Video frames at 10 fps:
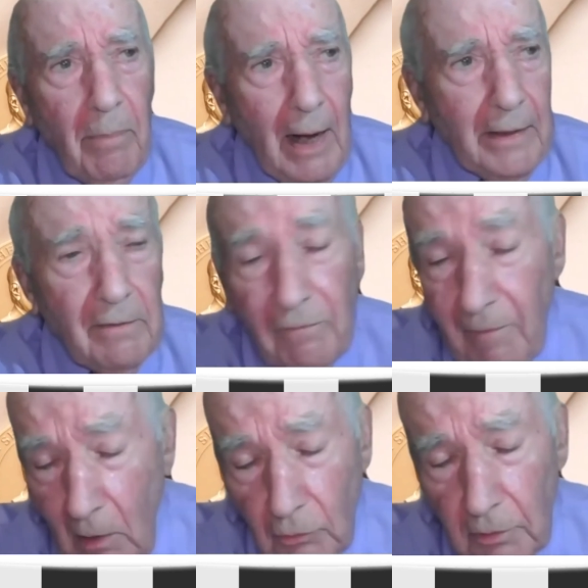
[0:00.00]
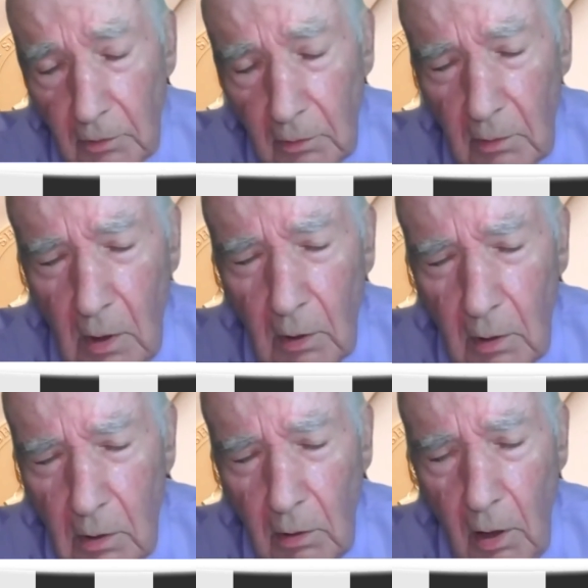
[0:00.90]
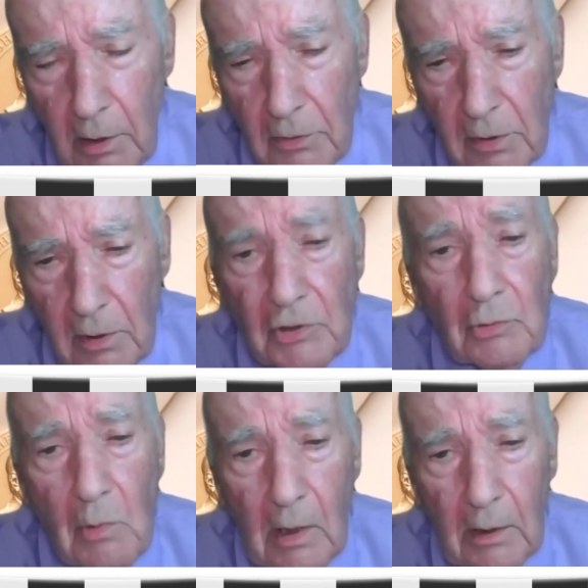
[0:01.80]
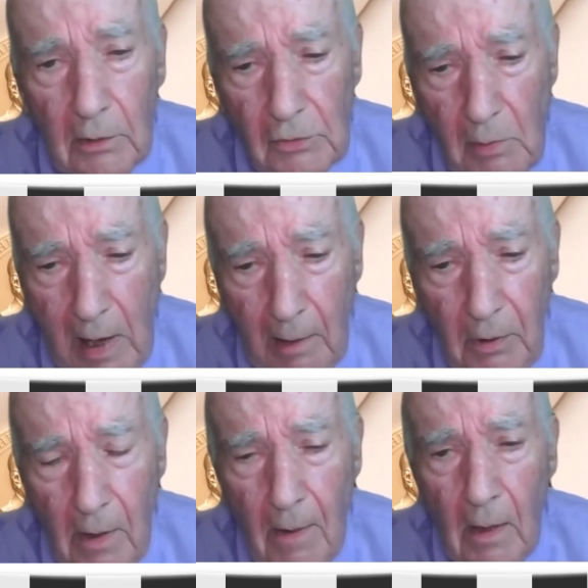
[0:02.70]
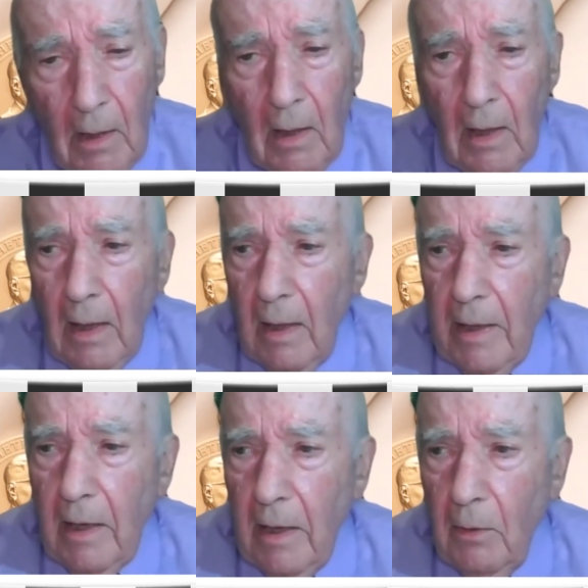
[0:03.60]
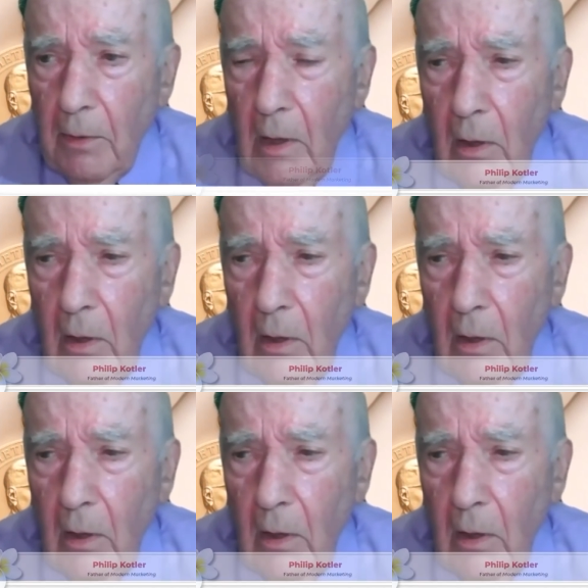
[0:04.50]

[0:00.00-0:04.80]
by the founder, Klaus Schwab. He